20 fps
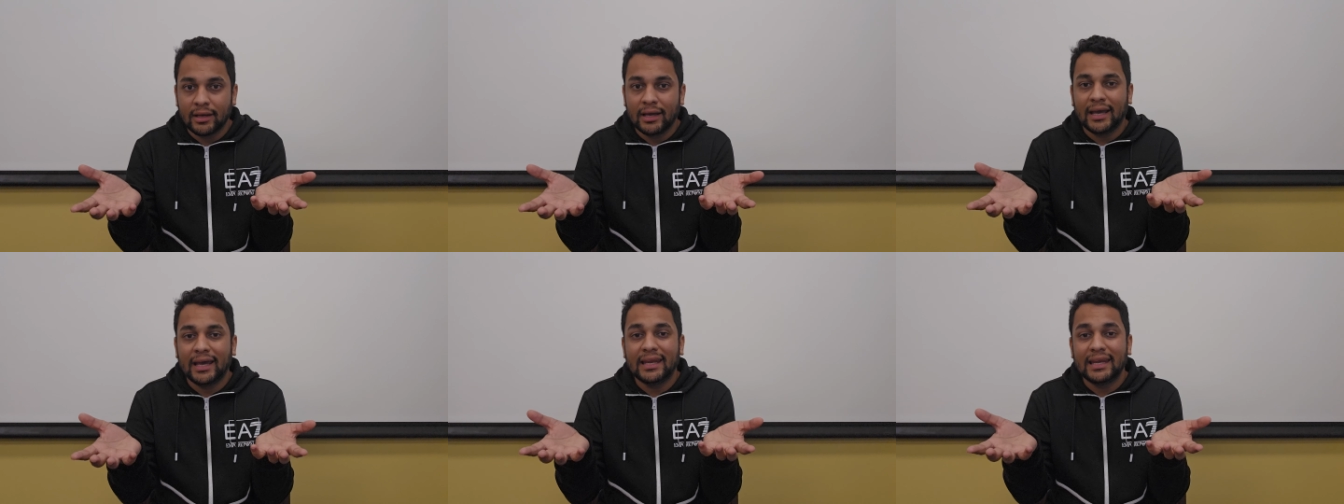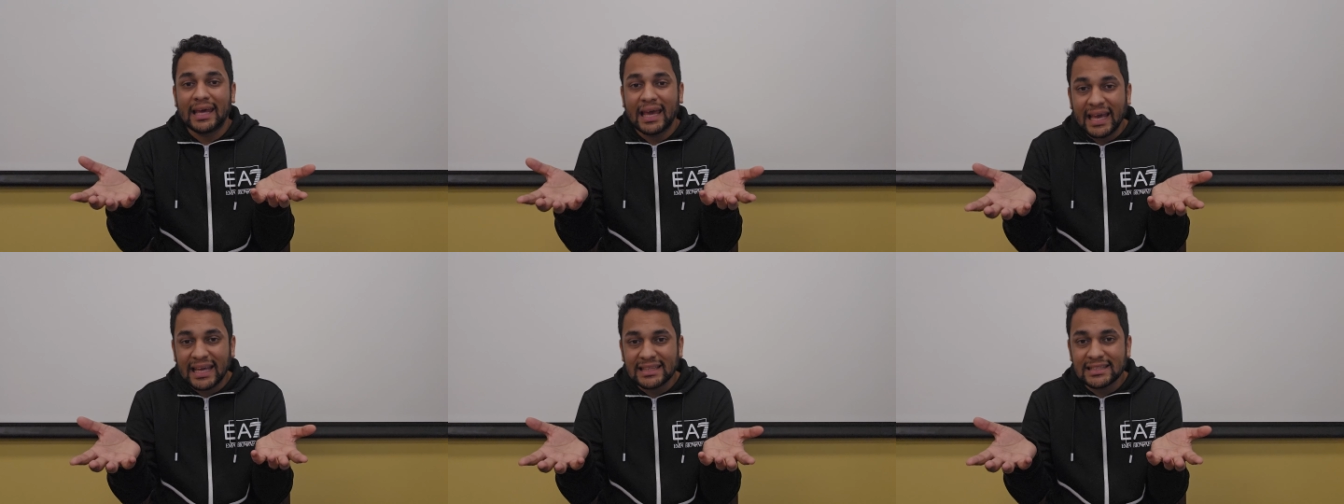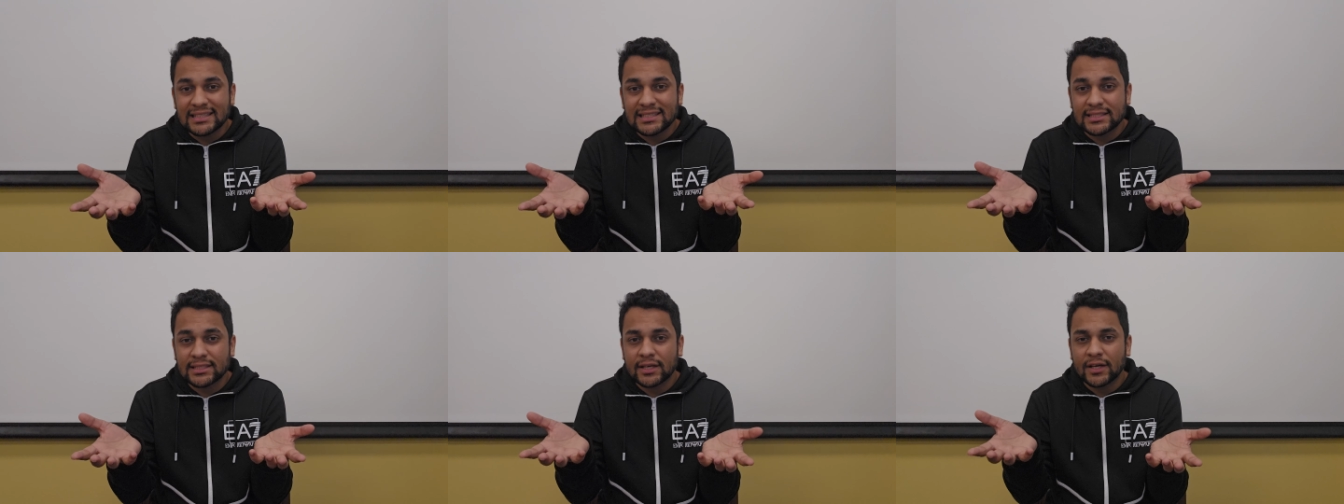and
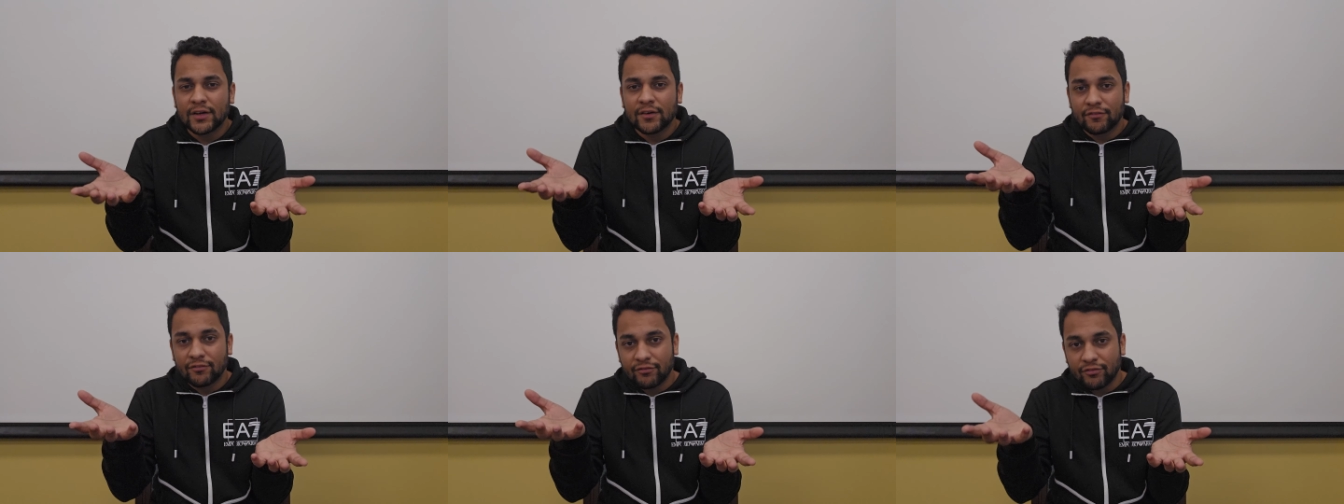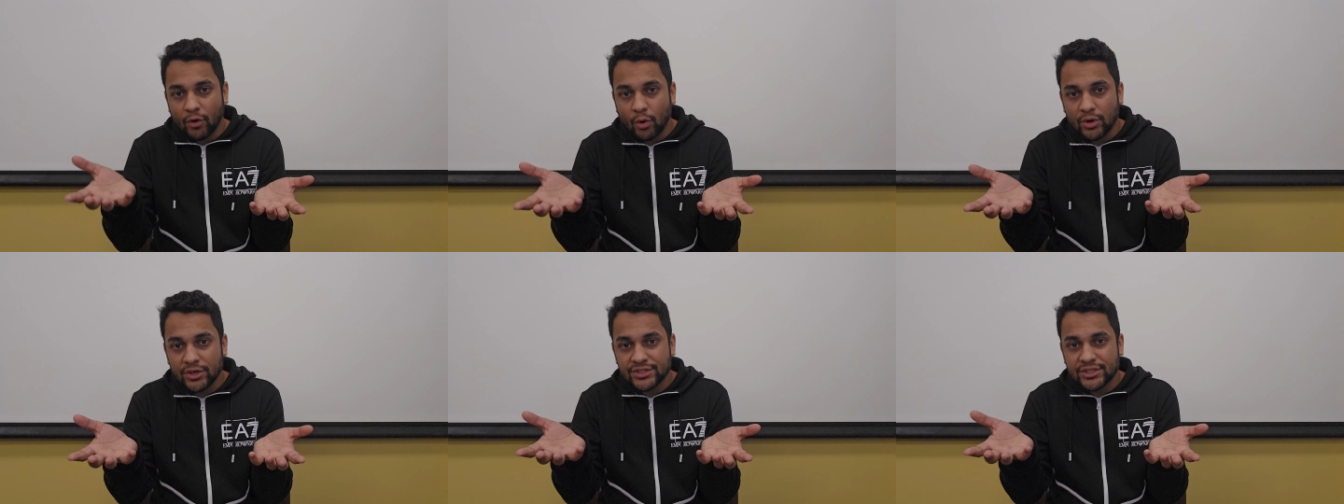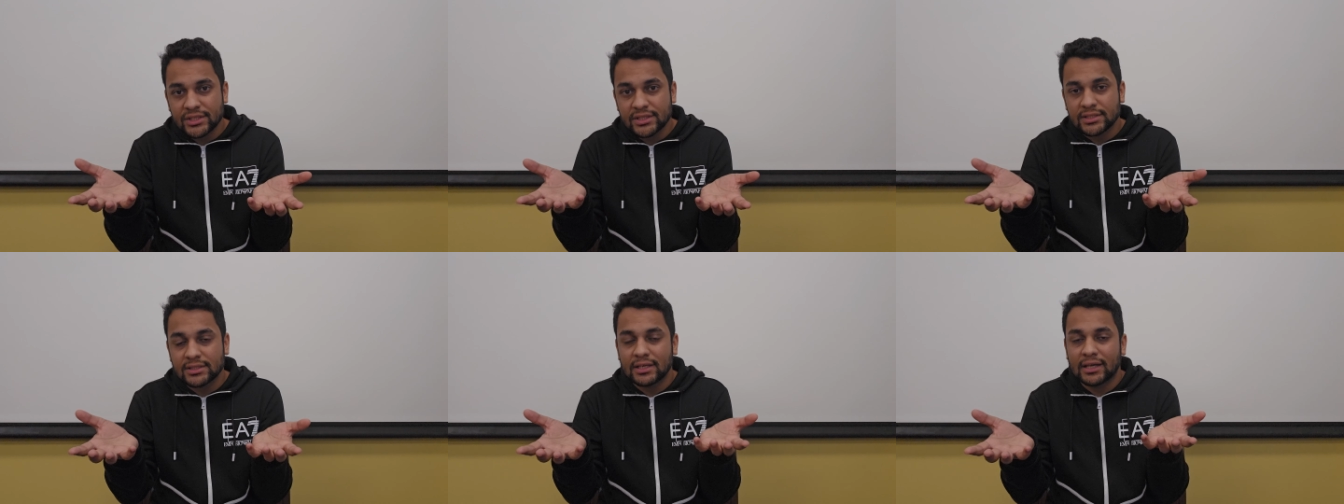hence
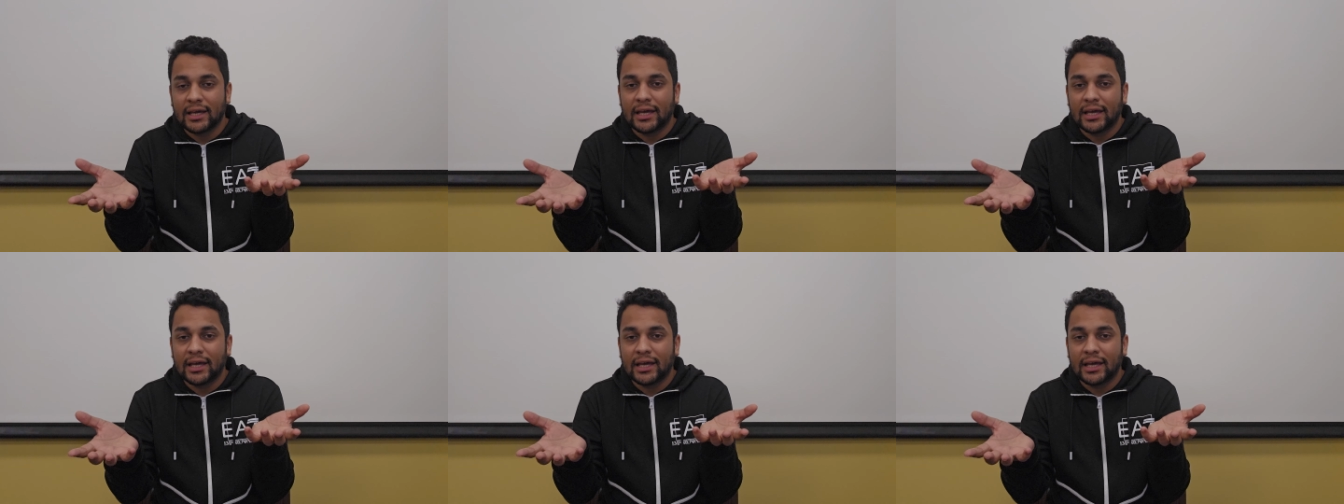forces